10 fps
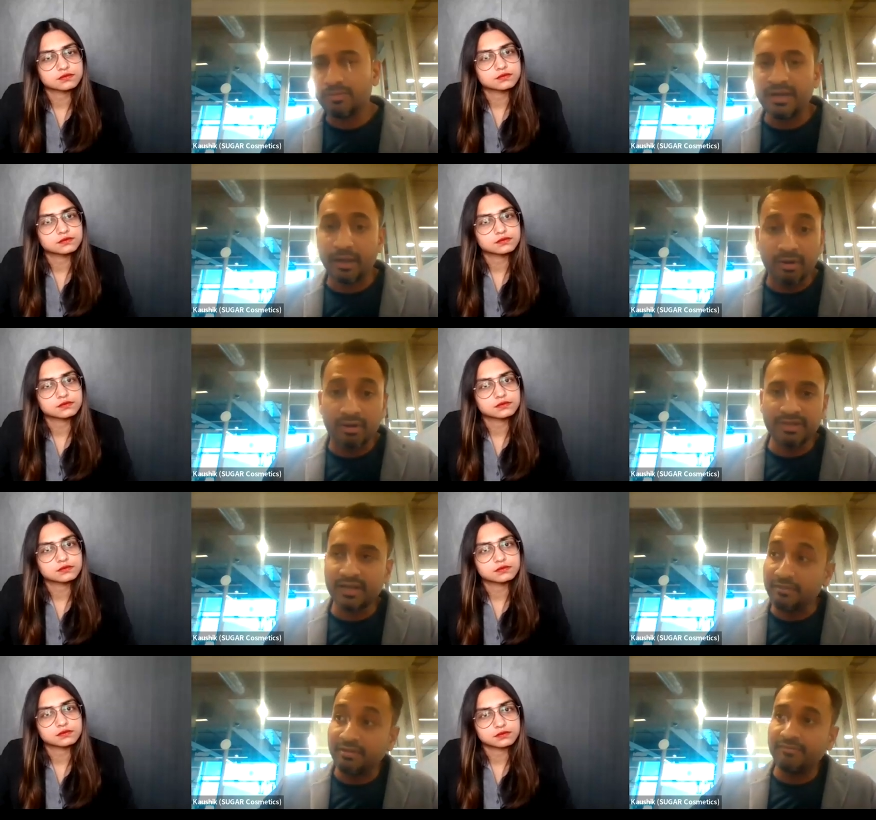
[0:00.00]
Speaker 1: going to be double of
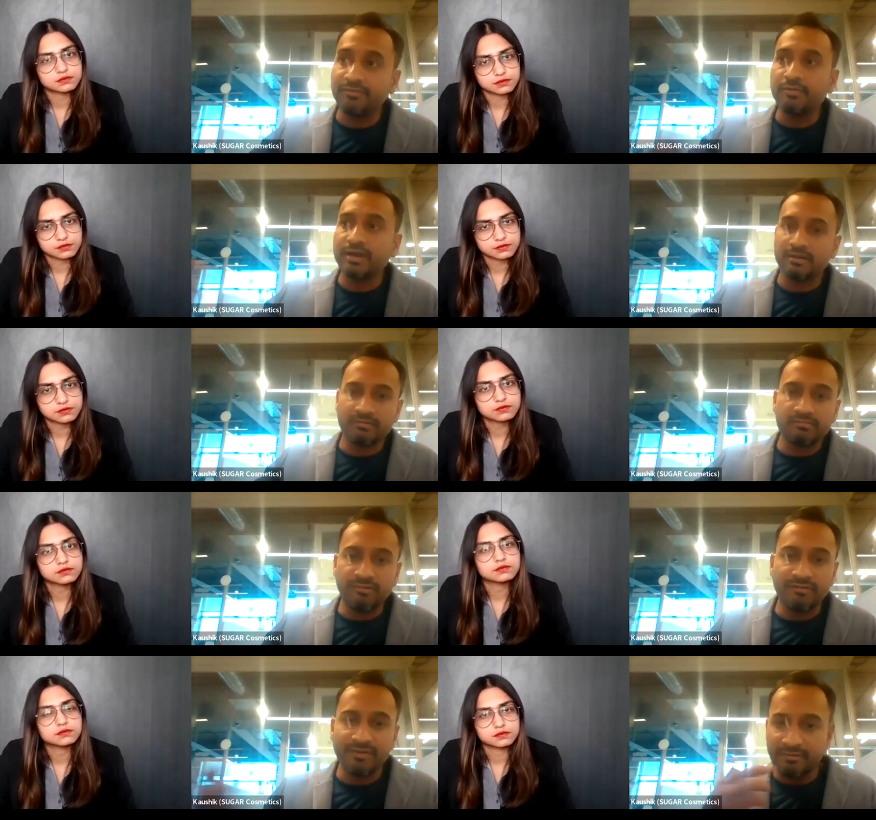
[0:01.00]
that, even if you look at
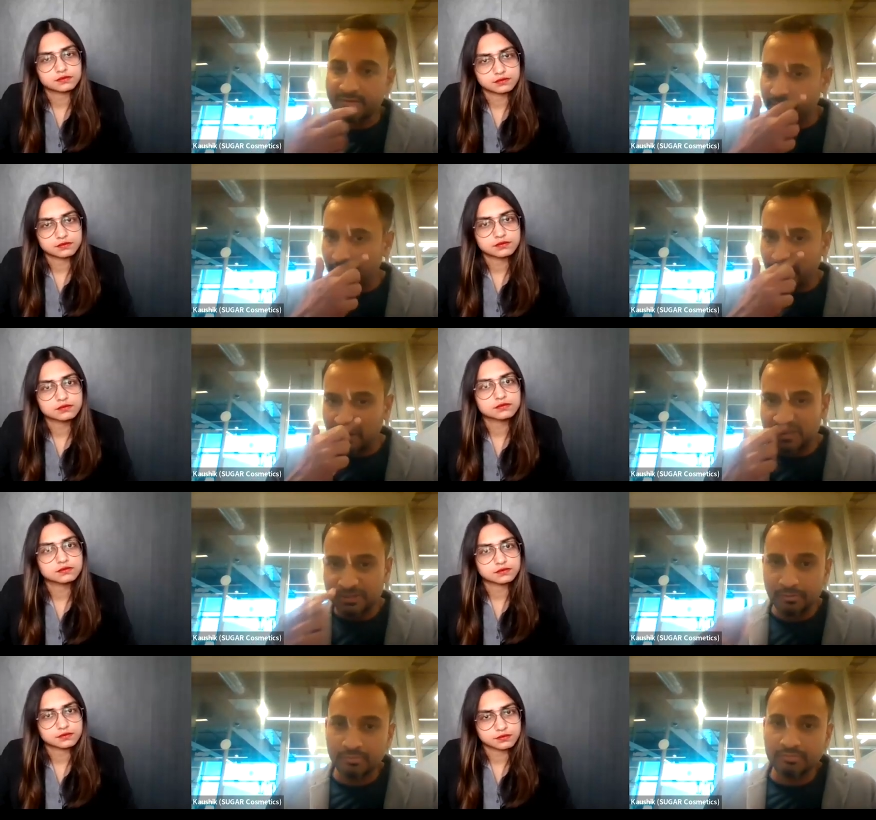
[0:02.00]
four, five years from now.
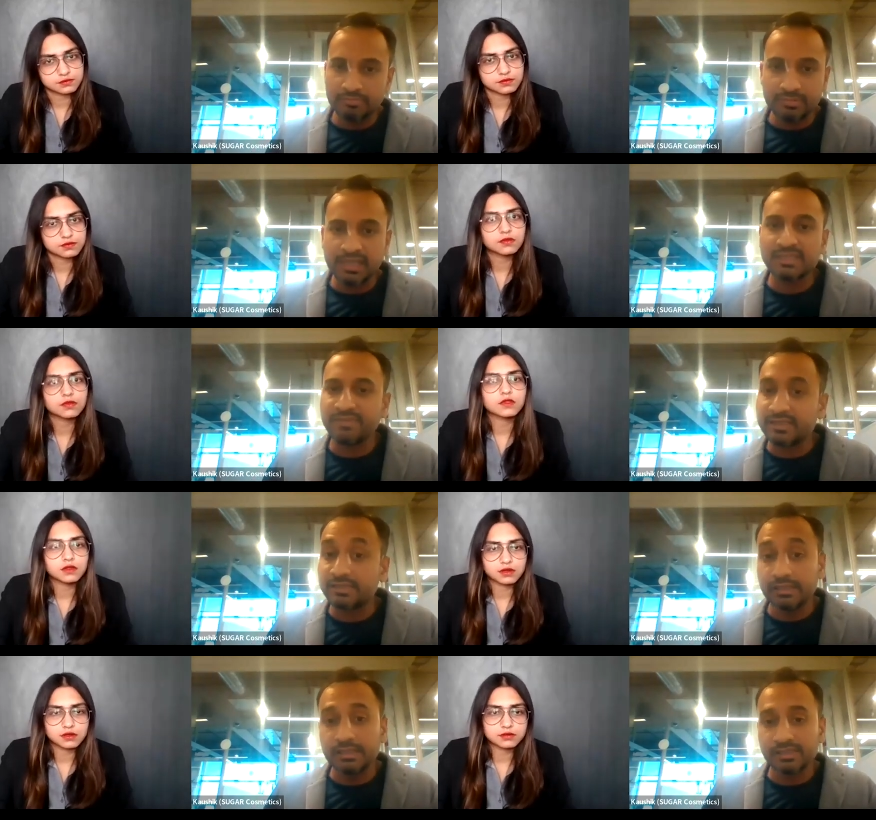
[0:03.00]
So that's where
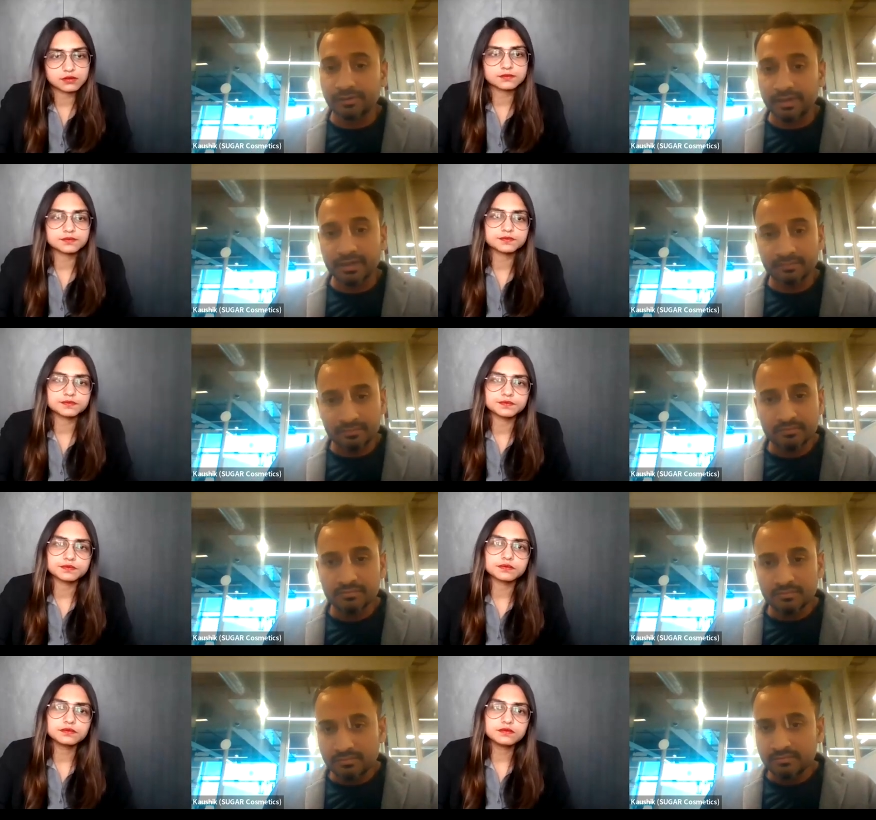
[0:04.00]
I see this going.
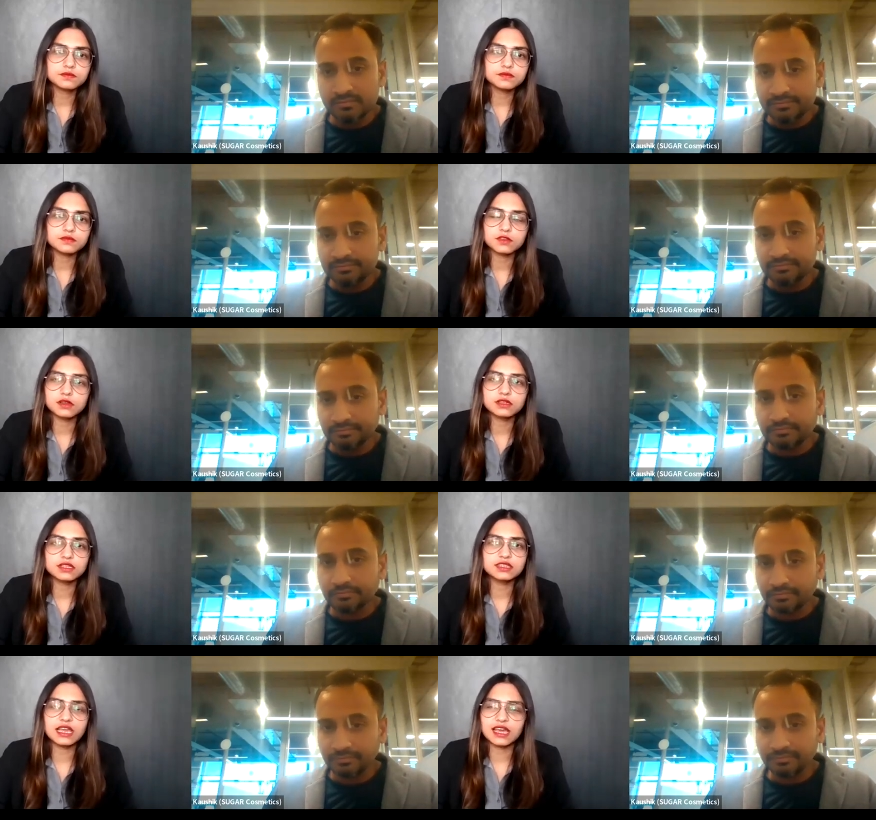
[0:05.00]

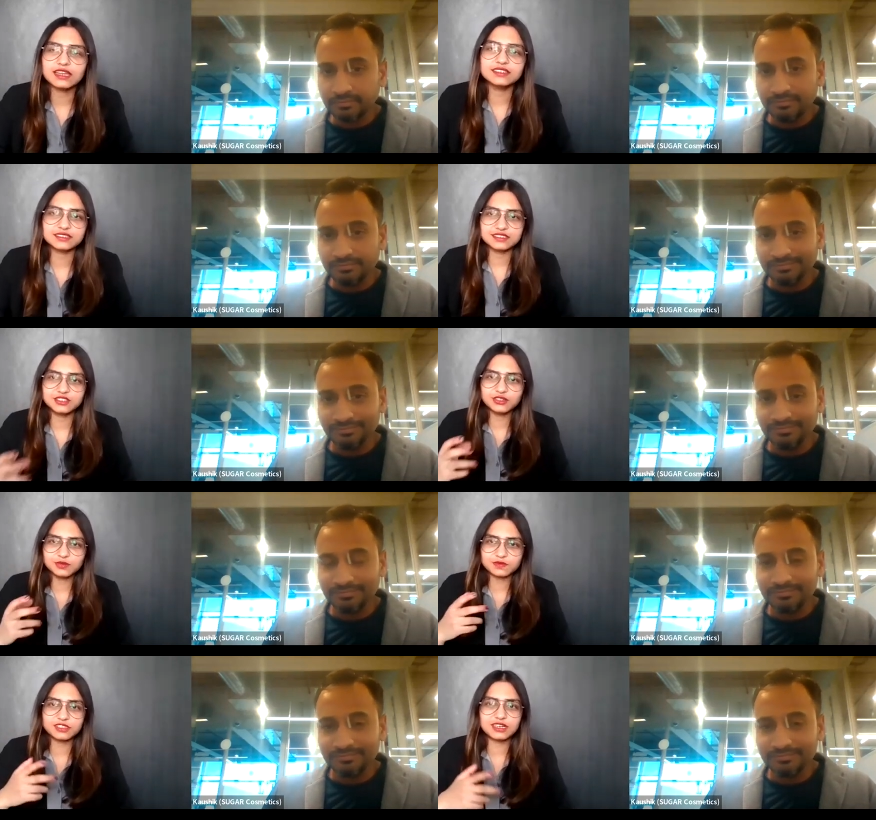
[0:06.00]
Speaker 2: Yeah, and you
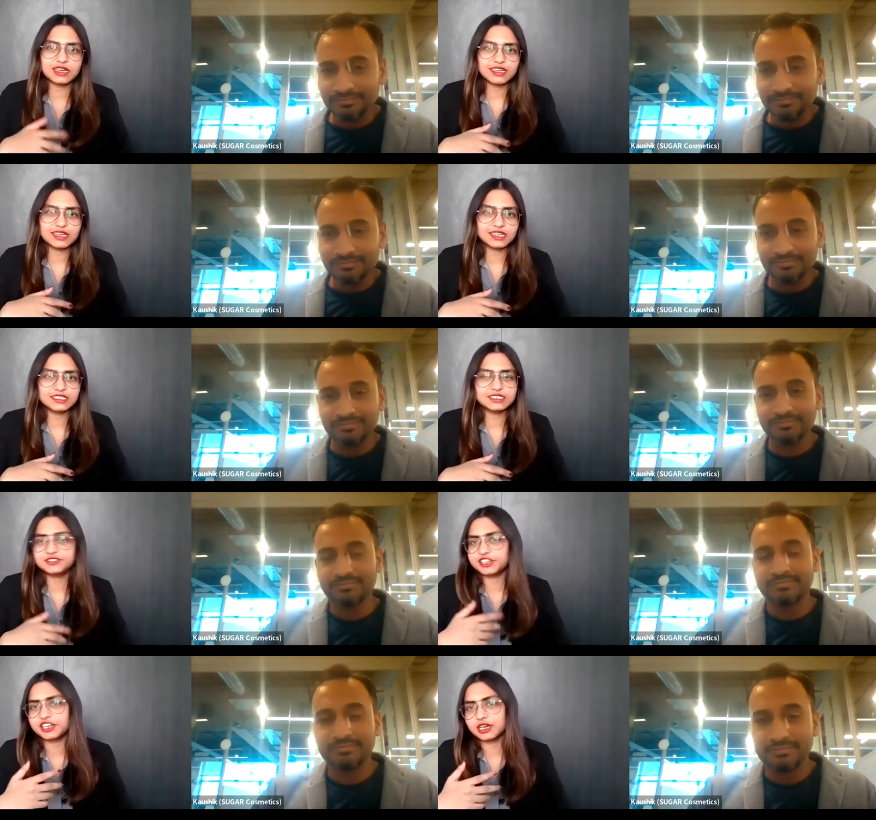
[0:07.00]
know, the, I,
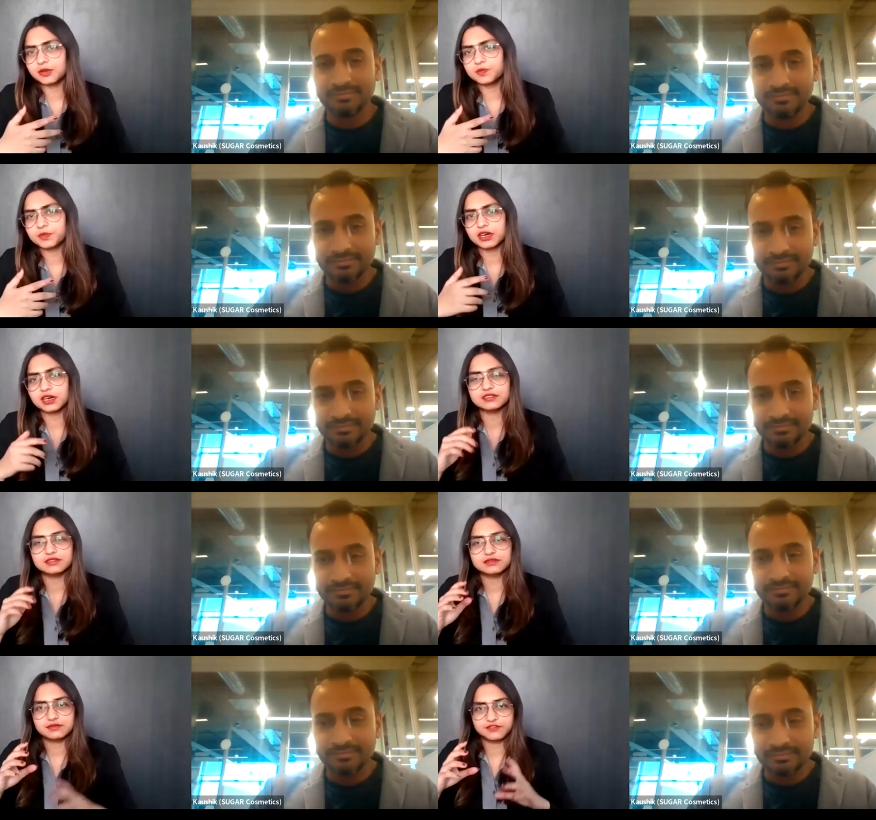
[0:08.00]
I read up uh,
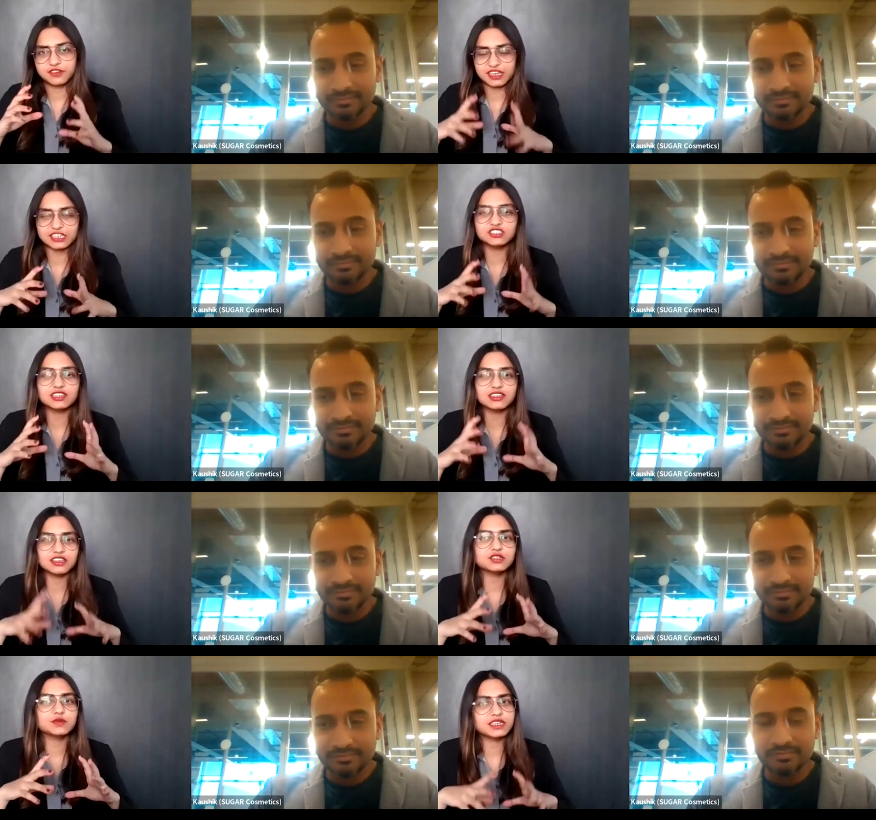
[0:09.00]
financial
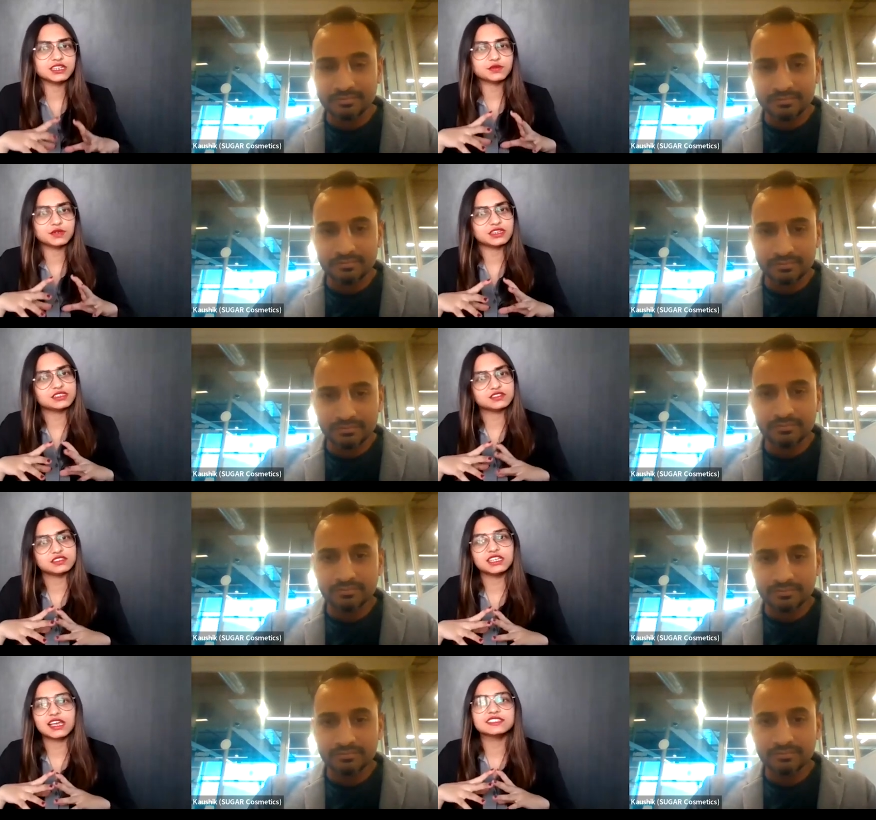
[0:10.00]
year
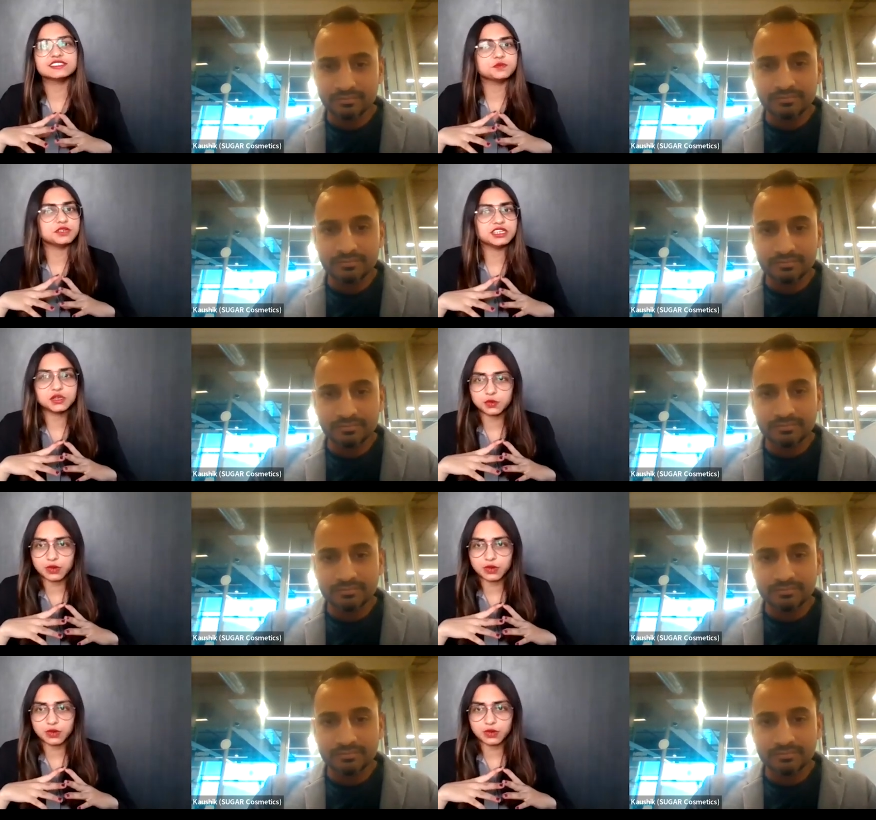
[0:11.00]
2023 has been